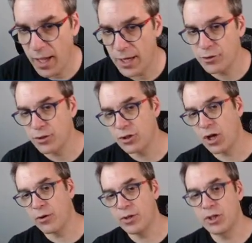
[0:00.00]
Azure
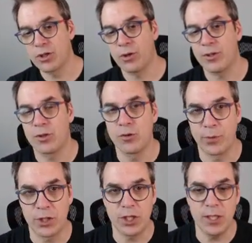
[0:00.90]
storage, so it's
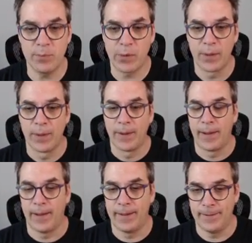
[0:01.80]
super cheap.
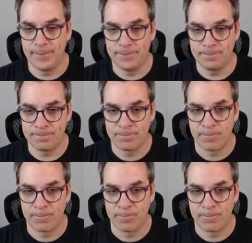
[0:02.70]
And